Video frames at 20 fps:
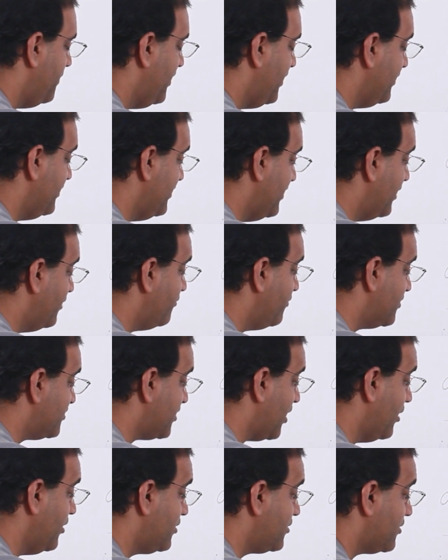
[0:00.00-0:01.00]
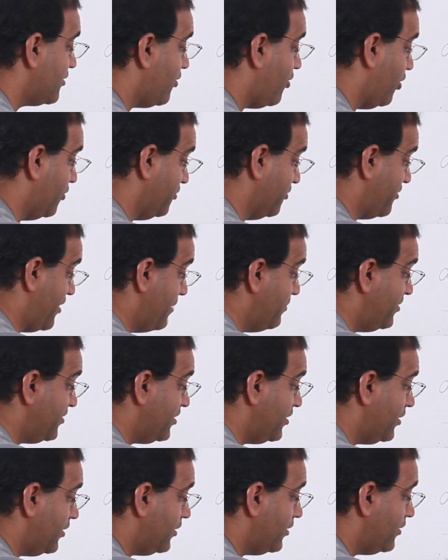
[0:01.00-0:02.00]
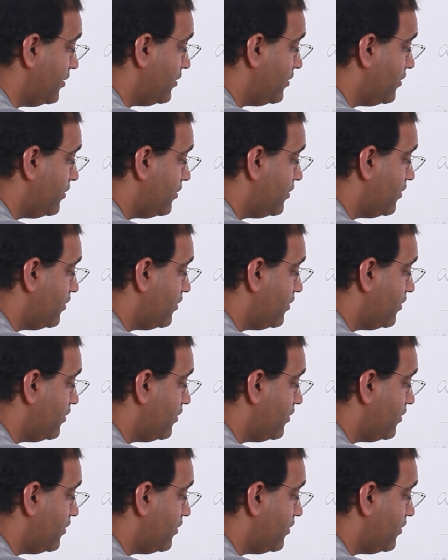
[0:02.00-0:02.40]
being the end result or the remedy.